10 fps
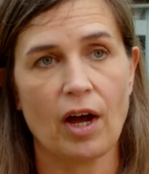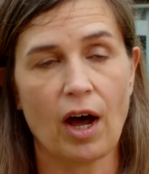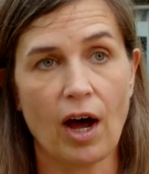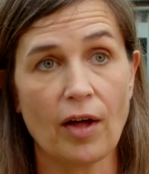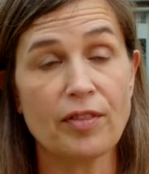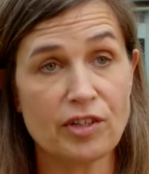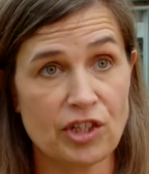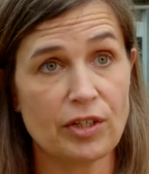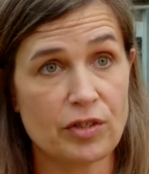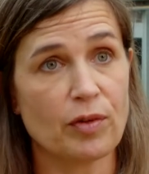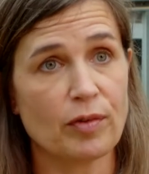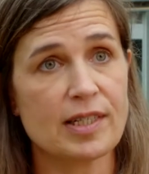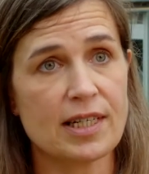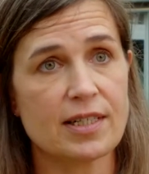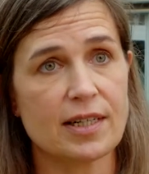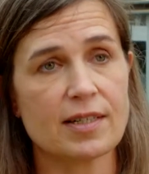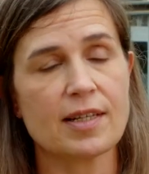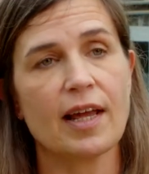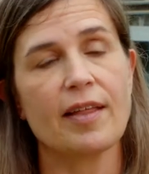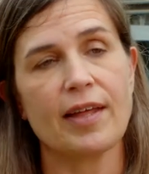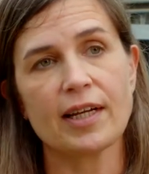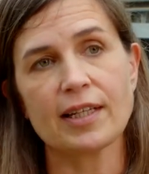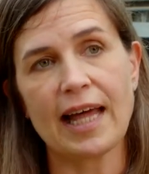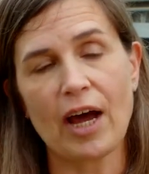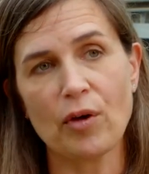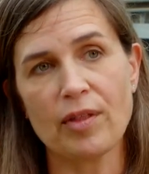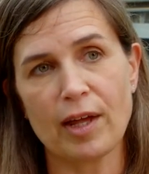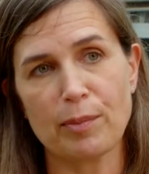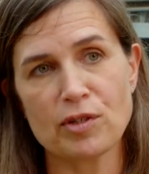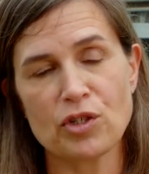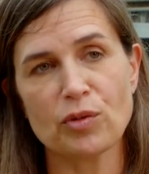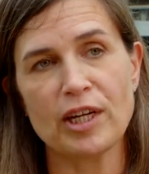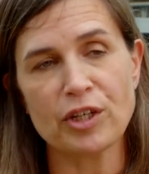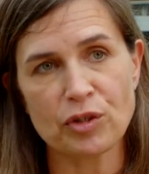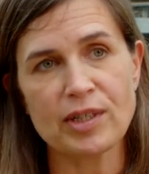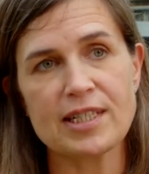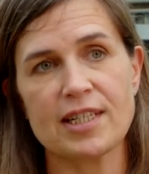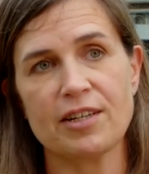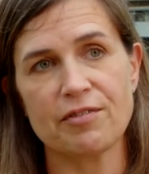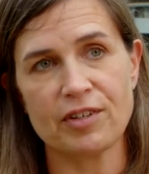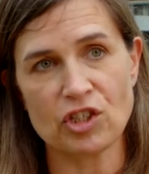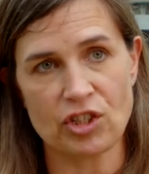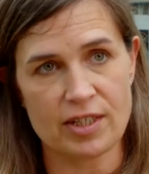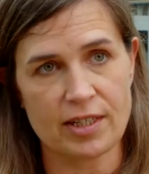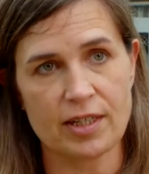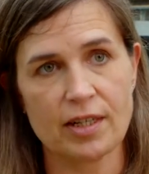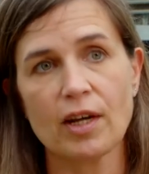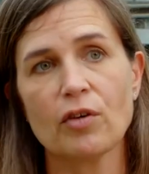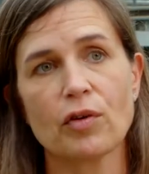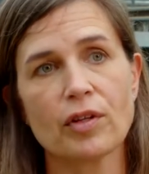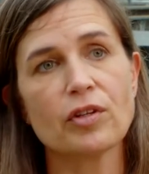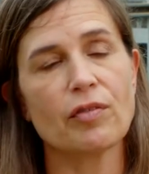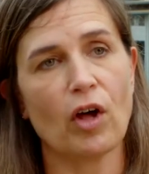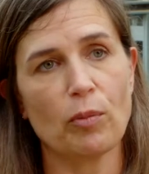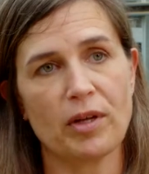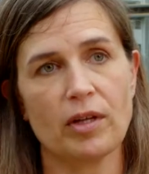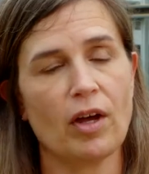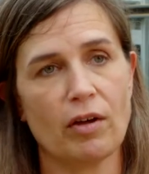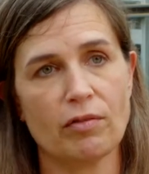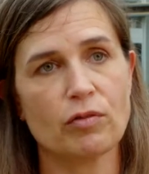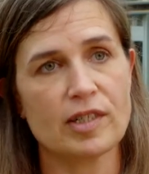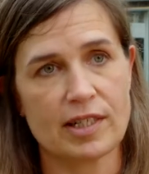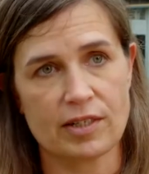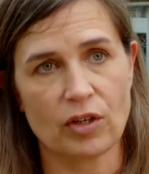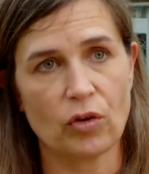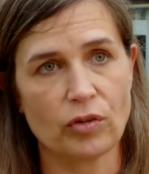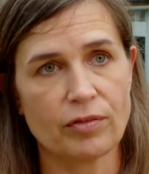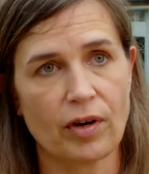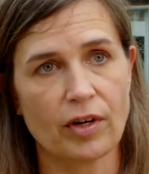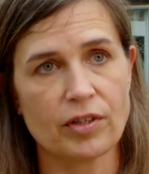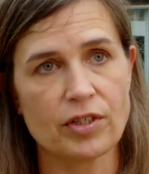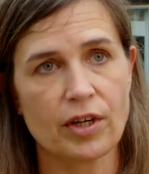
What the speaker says: on the genes for resistance that allow them to increase the efficiency for the development of resistant cultivars.